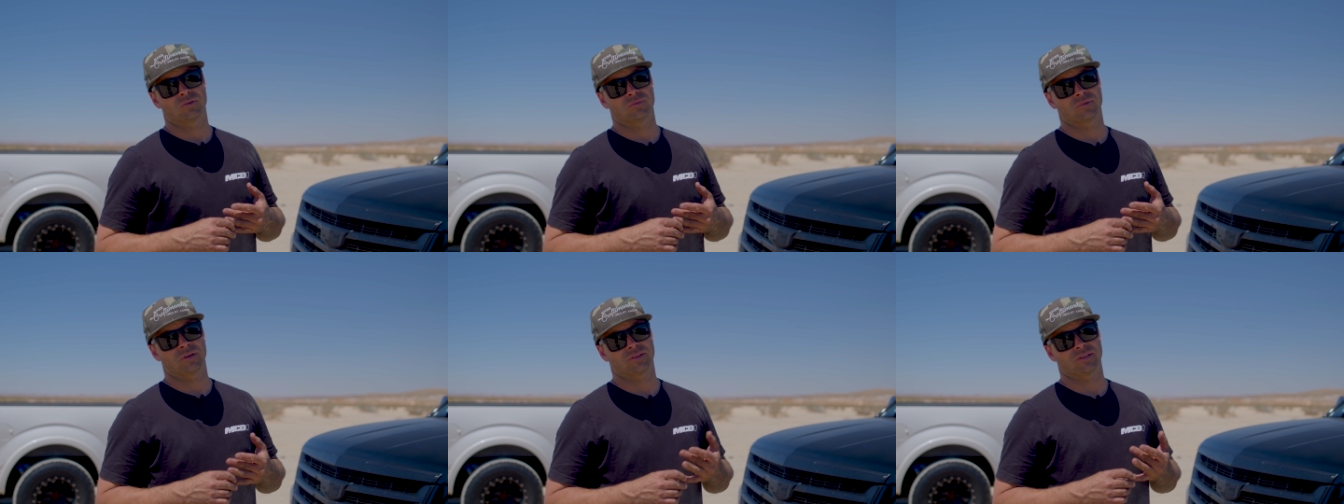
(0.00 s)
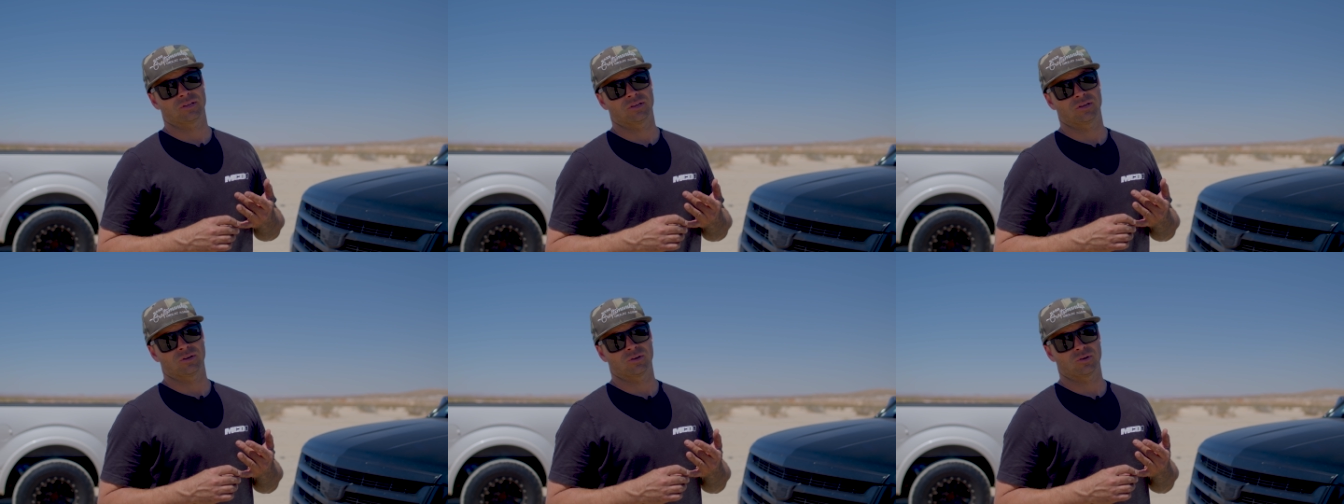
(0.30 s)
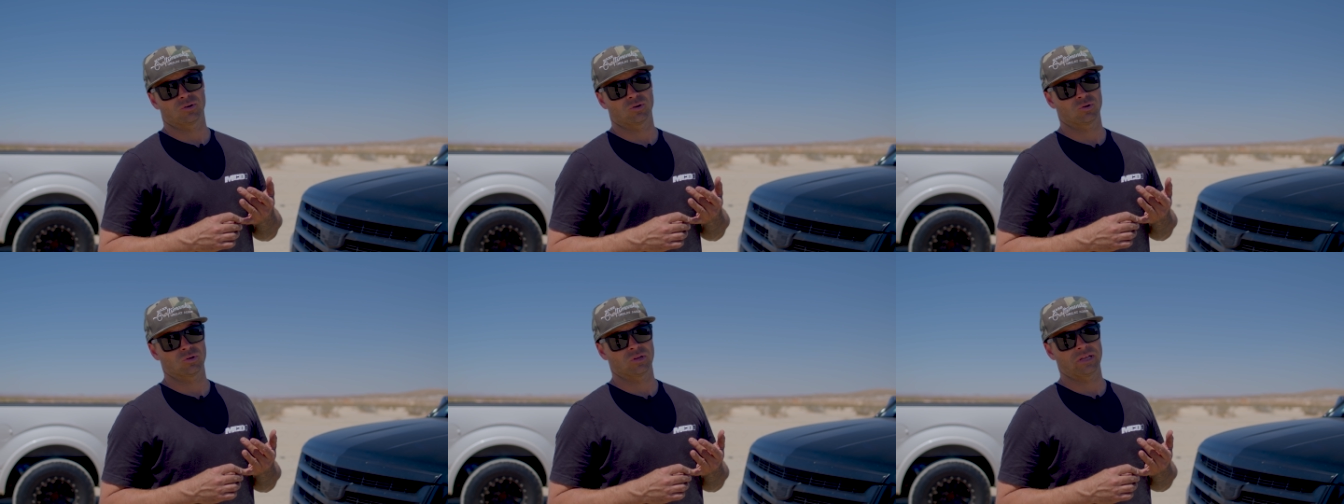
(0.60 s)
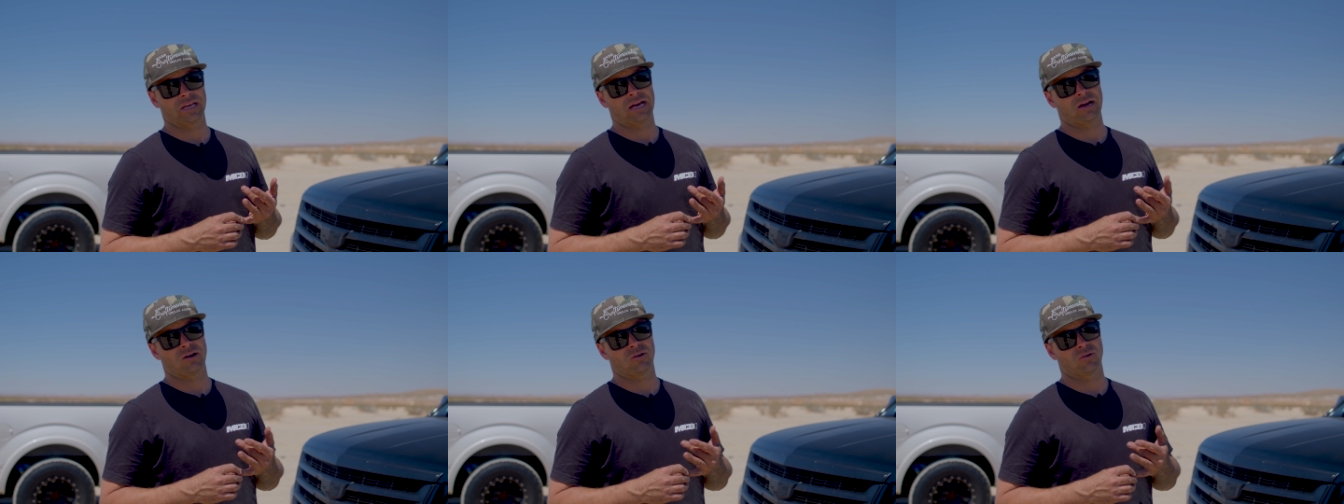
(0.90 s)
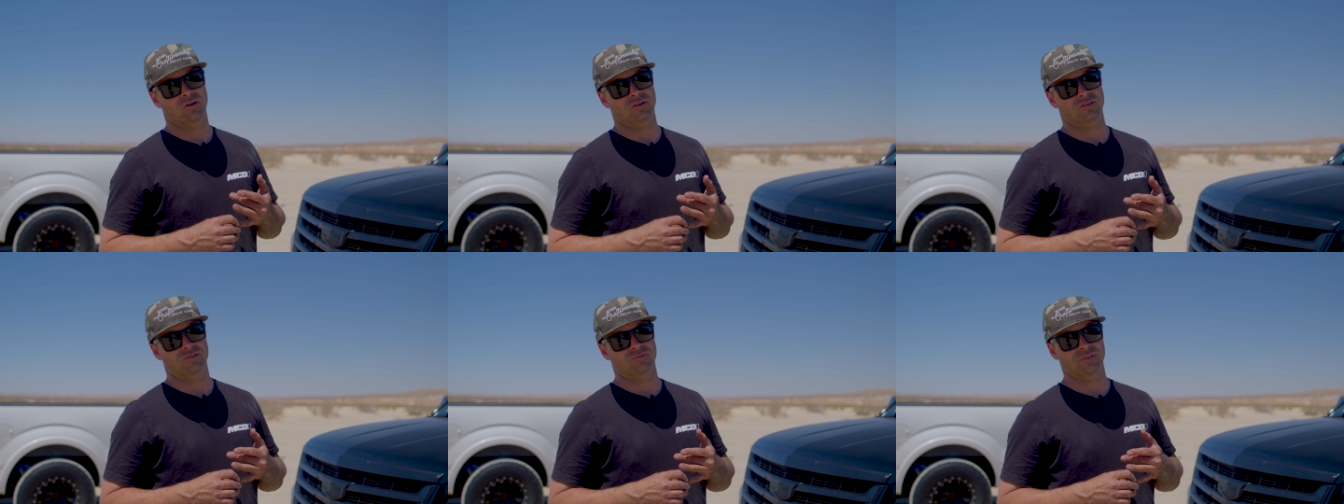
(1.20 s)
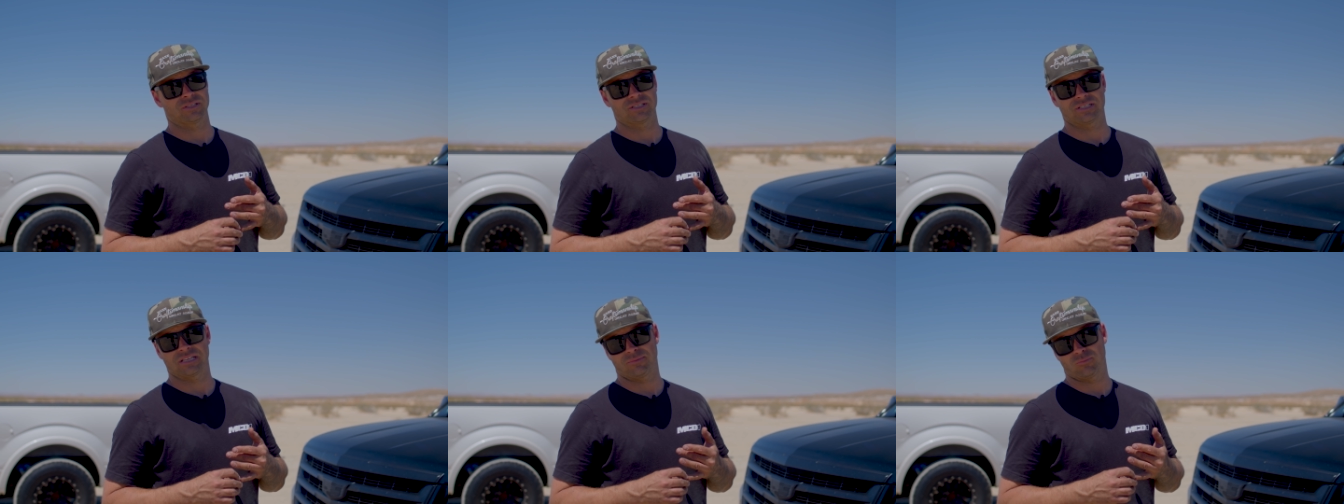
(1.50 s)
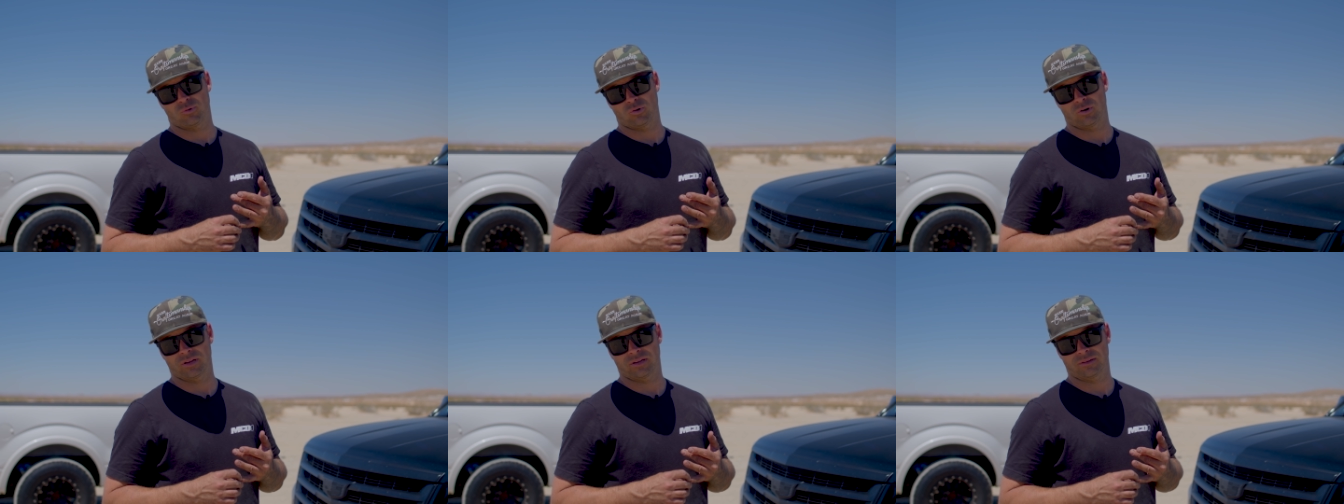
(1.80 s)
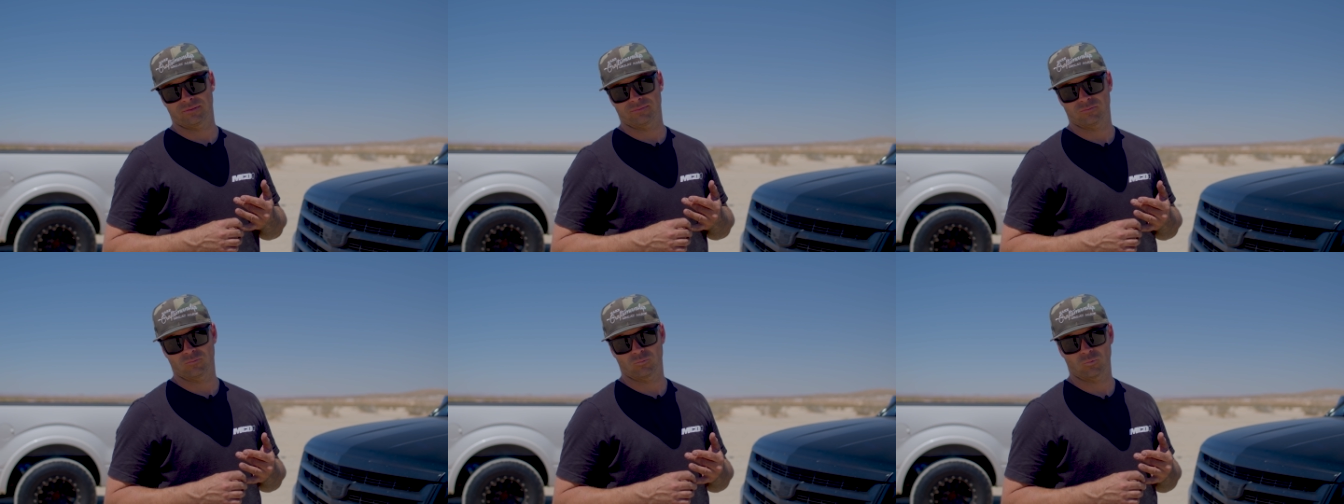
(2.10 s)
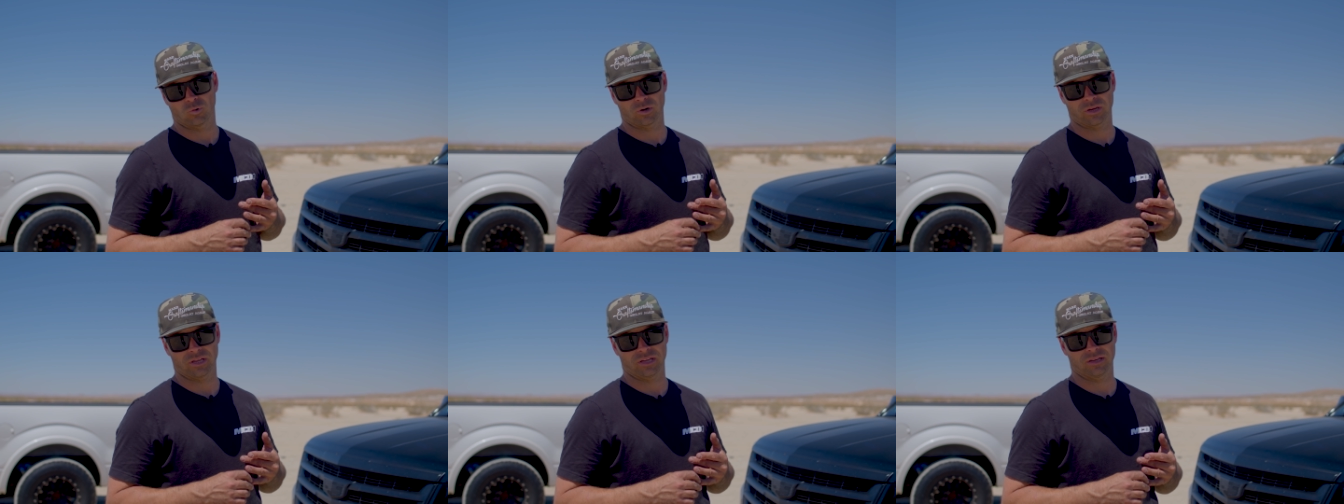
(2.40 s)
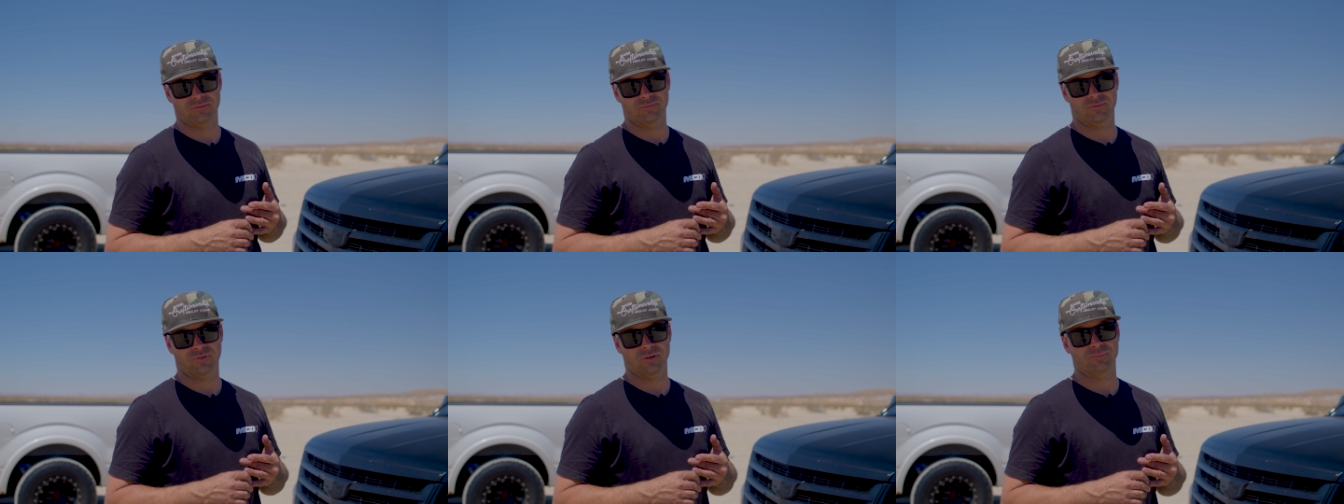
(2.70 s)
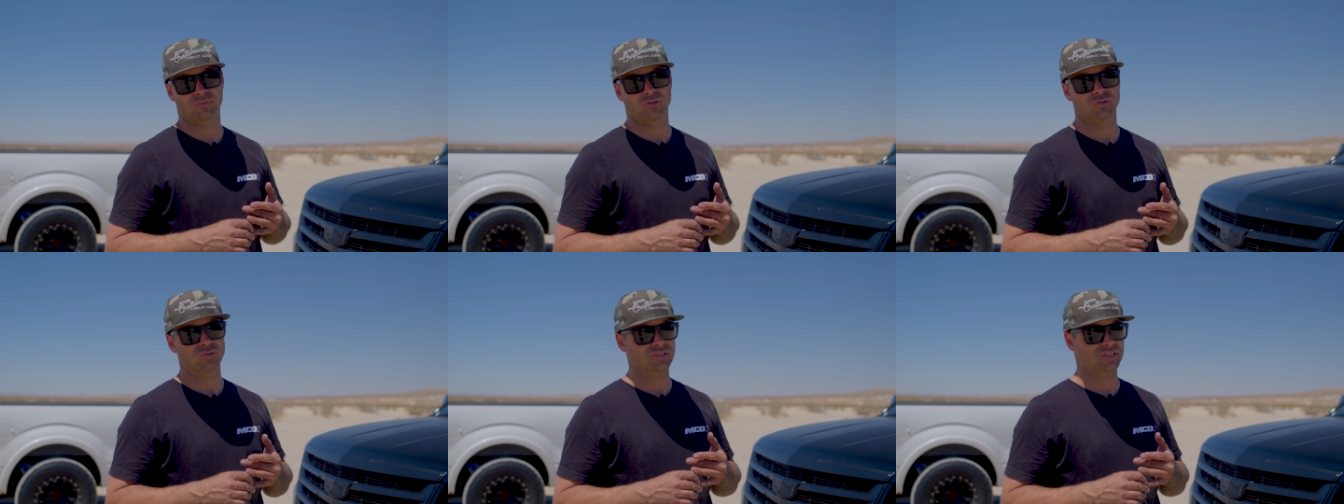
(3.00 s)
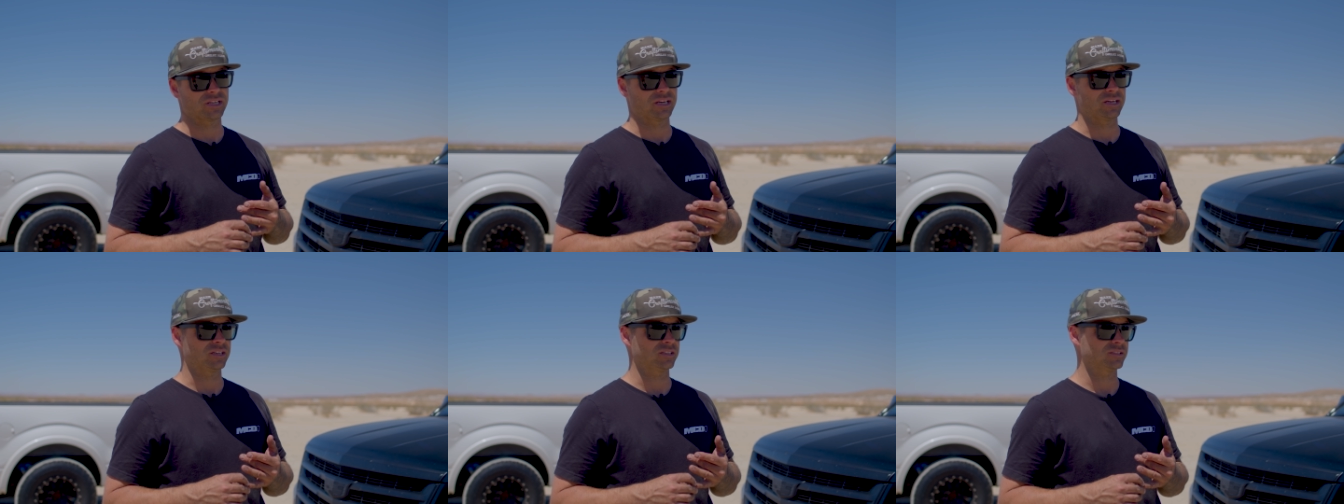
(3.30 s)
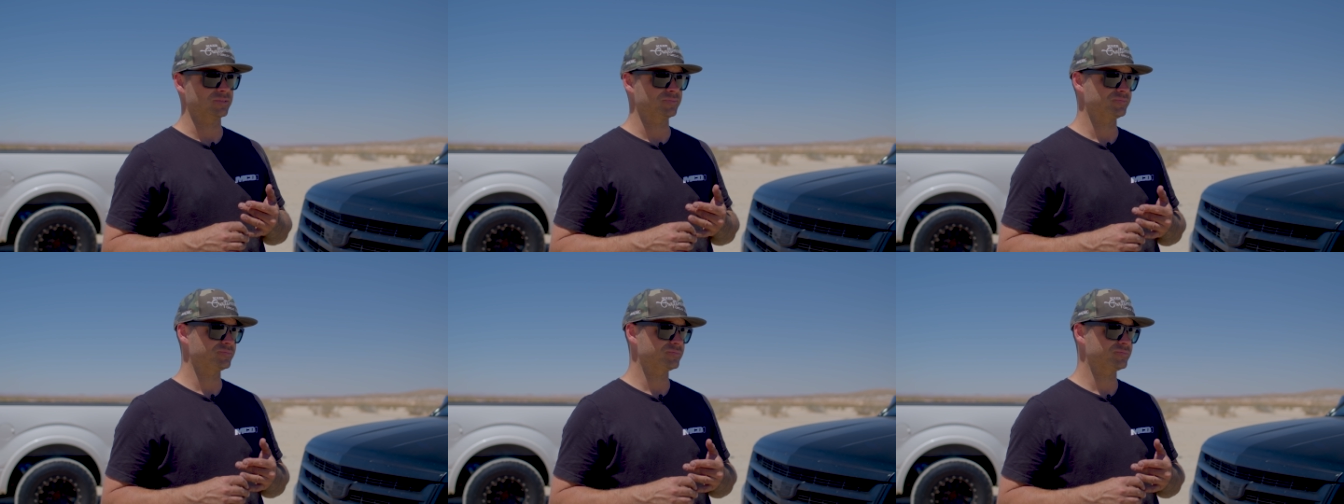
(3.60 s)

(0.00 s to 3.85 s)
at the early hours Wednesday morning working from Tuesday.